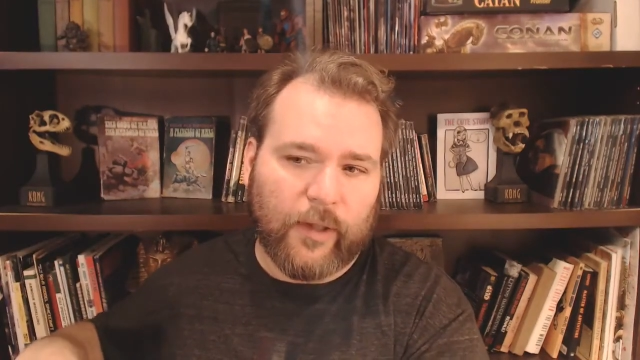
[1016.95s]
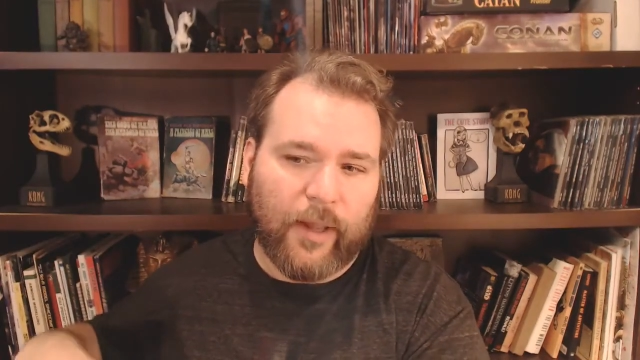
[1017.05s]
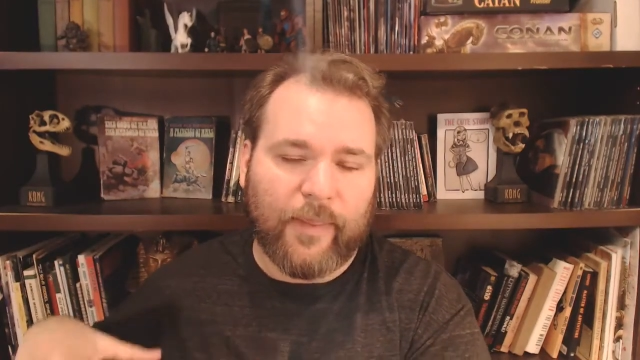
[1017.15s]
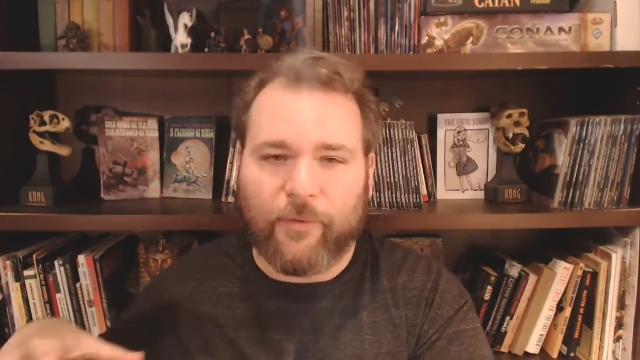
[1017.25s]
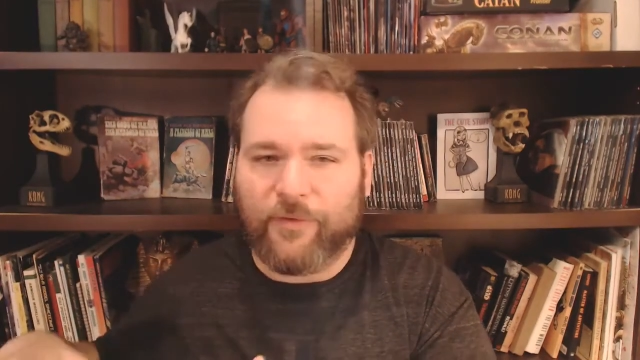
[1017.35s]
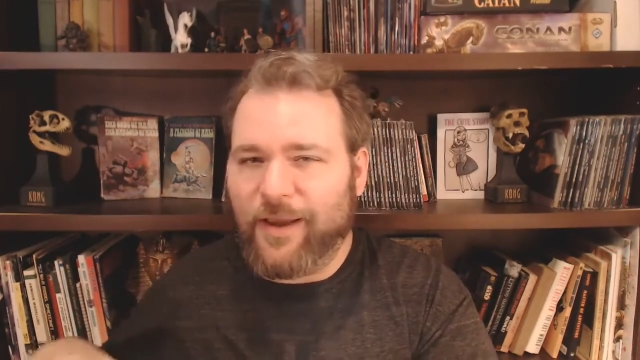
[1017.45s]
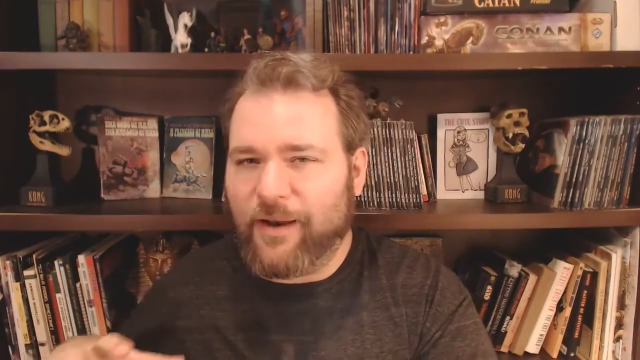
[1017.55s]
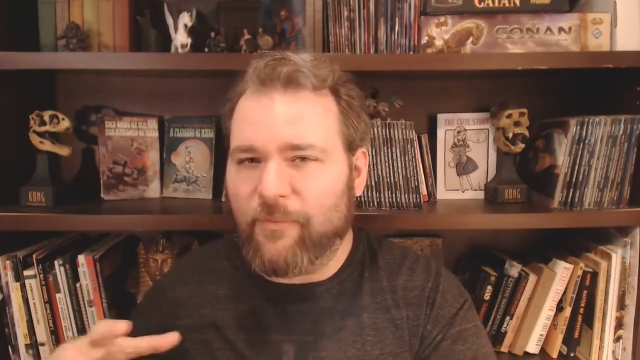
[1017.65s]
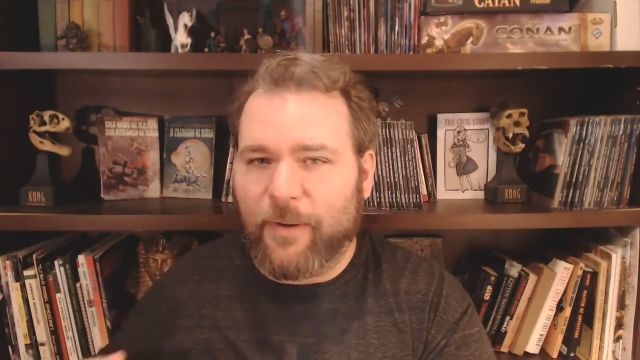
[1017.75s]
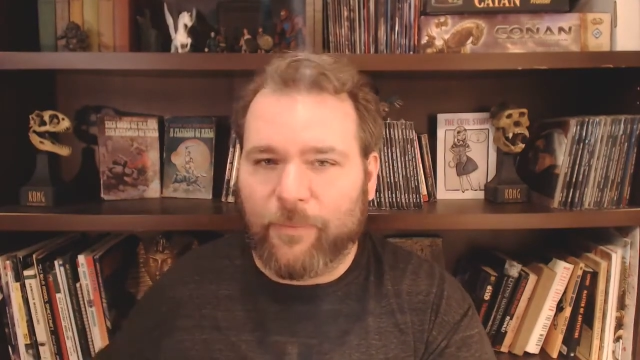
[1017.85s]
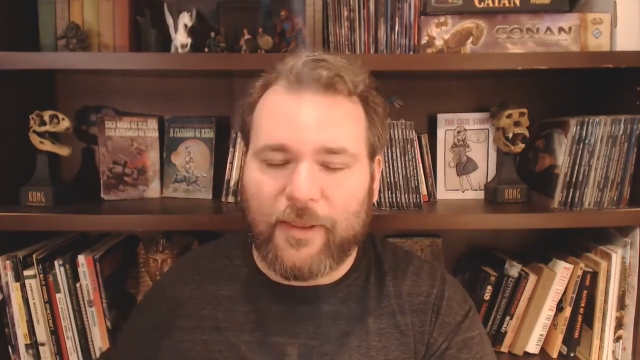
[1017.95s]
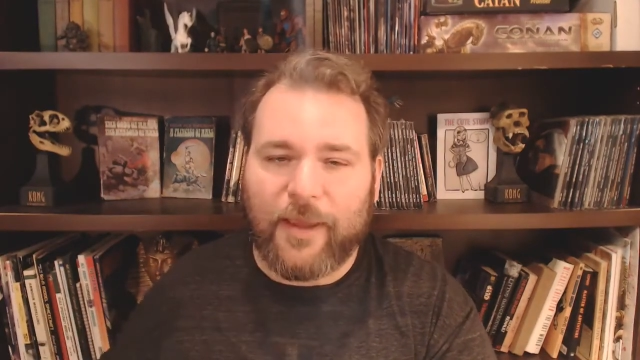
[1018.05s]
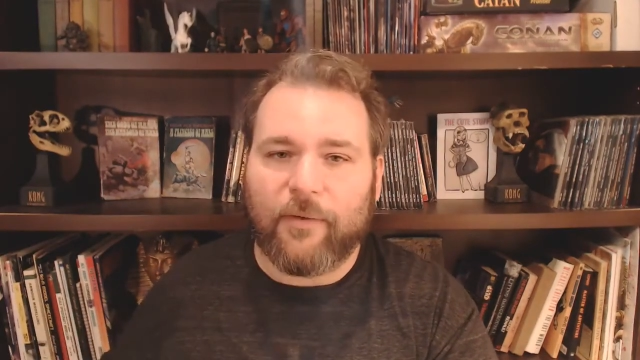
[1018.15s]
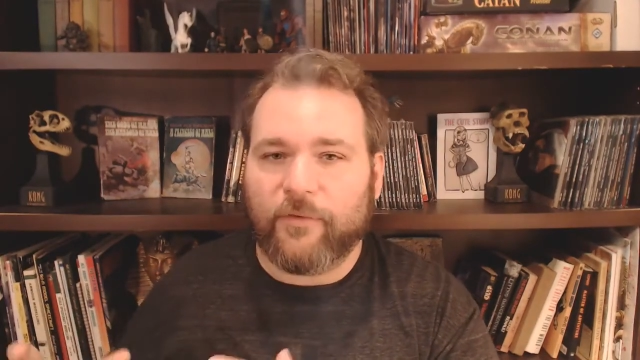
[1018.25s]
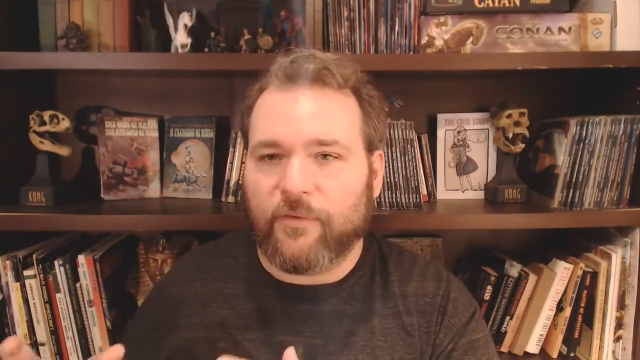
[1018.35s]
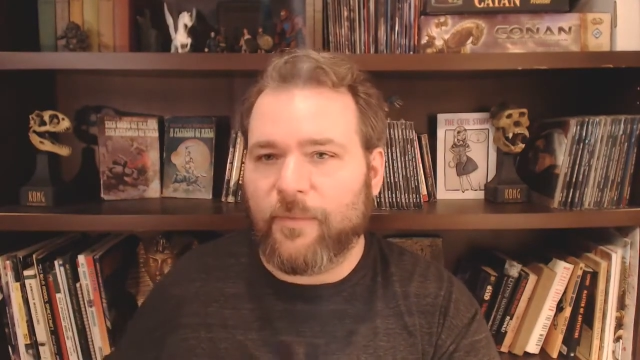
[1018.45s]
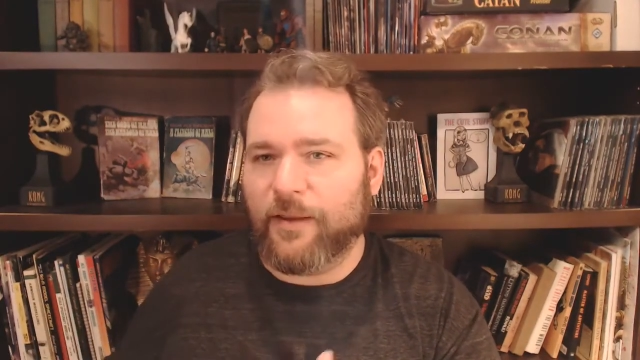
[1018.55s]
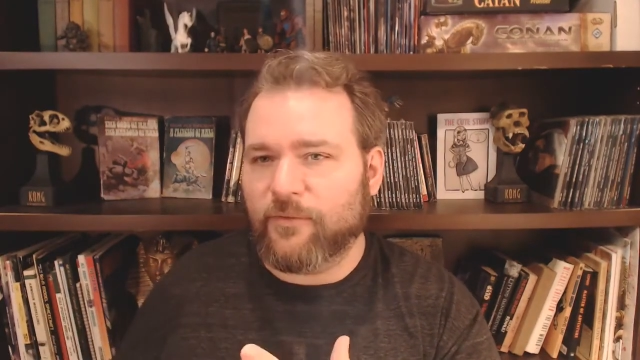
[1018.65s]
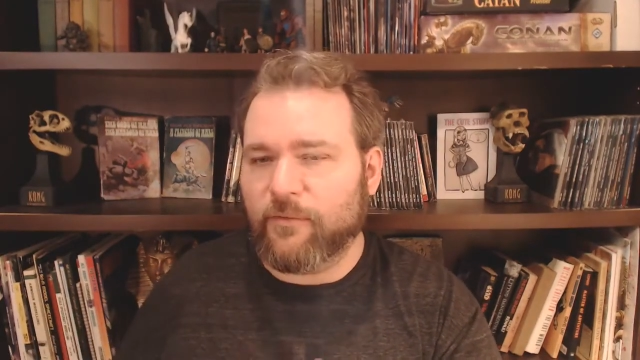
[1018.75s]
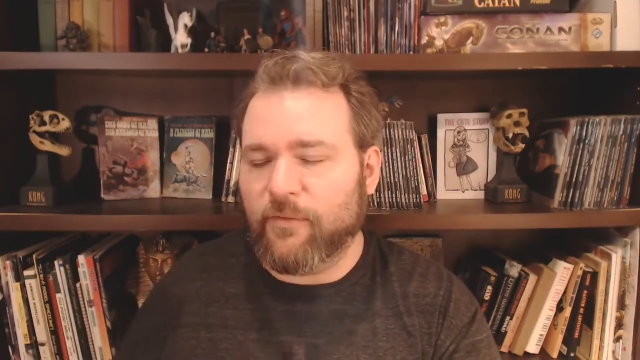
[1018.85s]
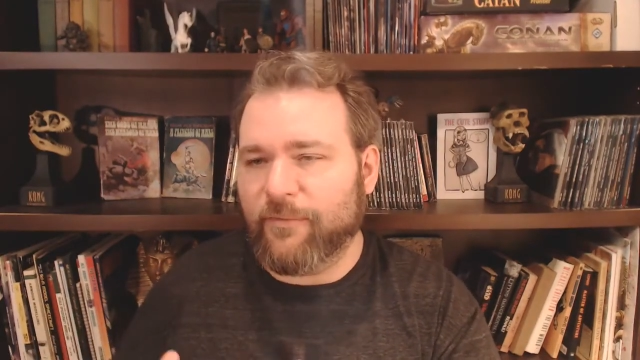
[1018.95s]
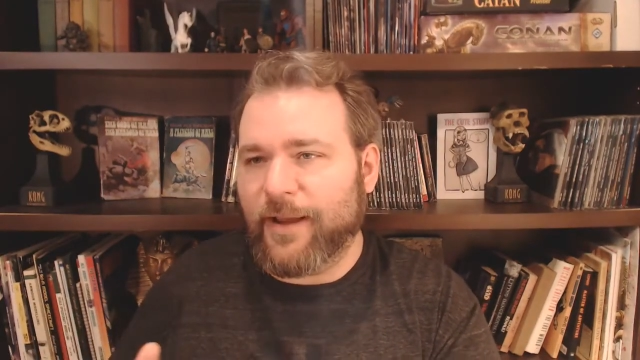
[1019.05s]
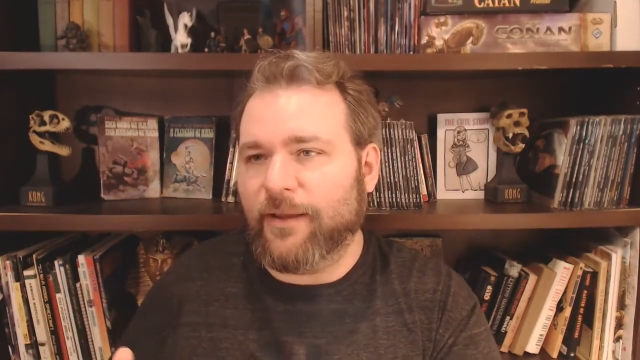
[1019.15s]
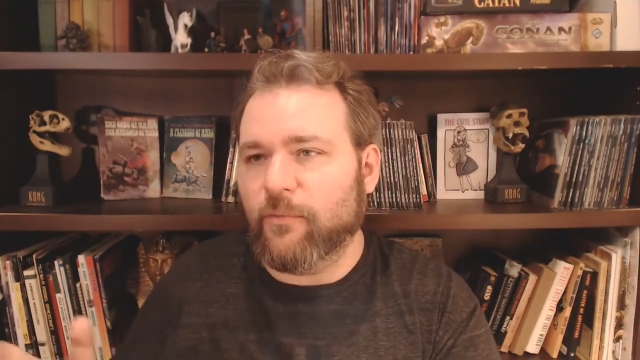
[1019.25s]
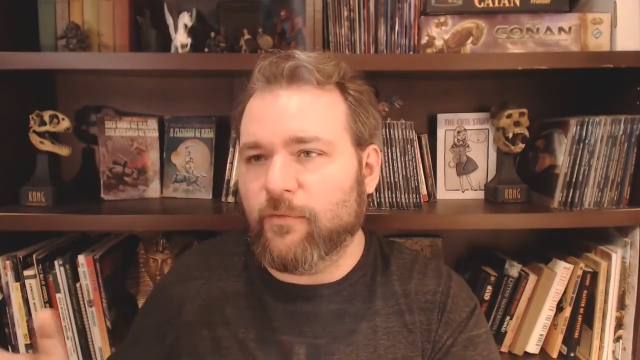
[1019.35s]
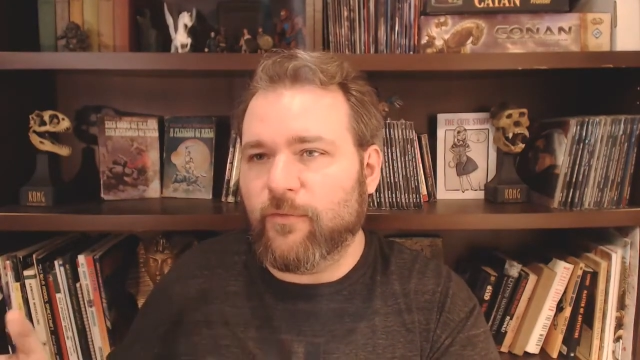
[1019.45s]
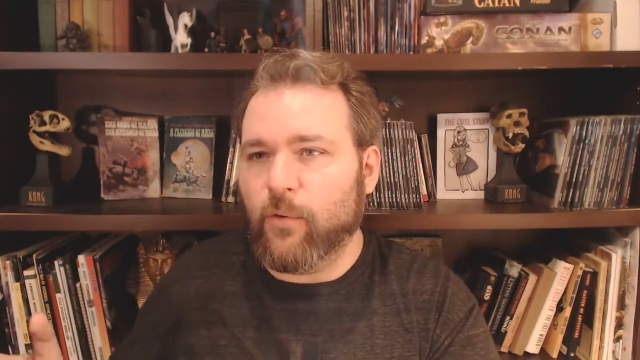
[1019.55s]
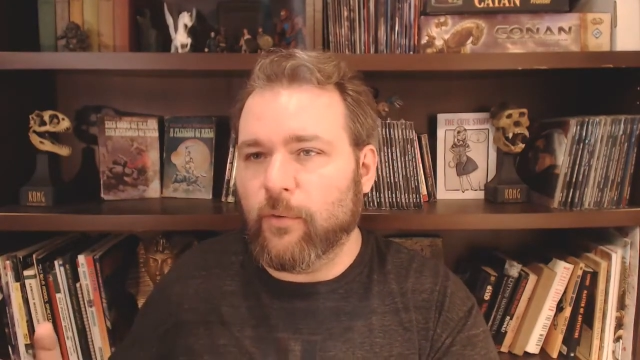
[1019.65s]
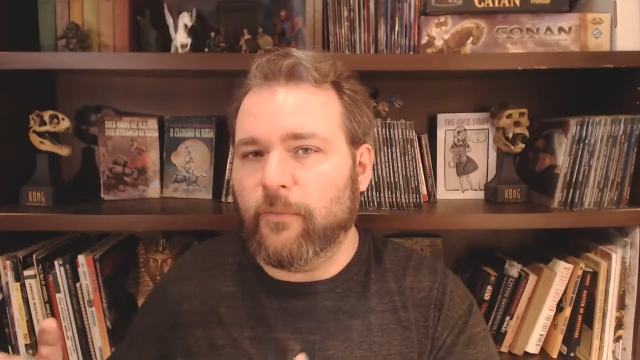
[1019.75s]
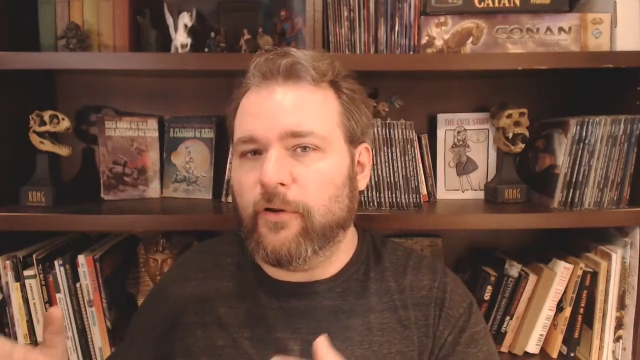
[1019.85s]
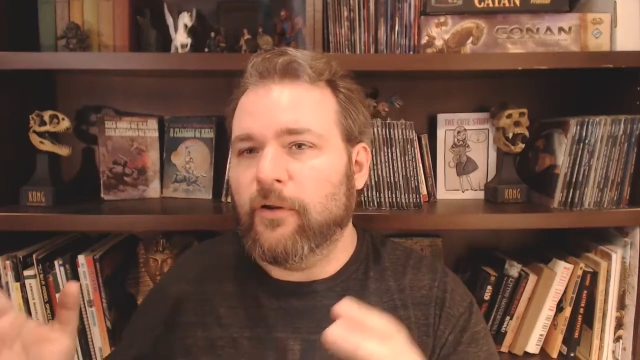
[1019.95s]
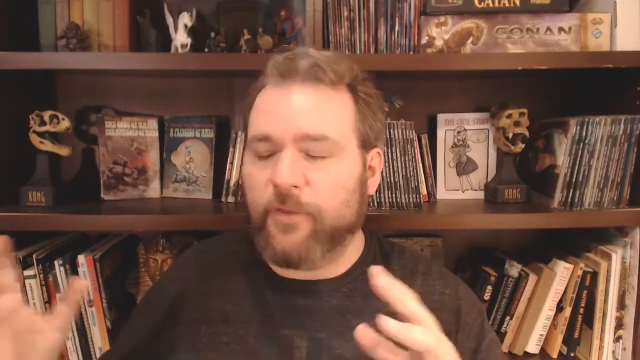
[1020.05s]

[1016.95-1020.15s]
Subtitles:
And that was kind of my plan, was to make sort of a vacuum formed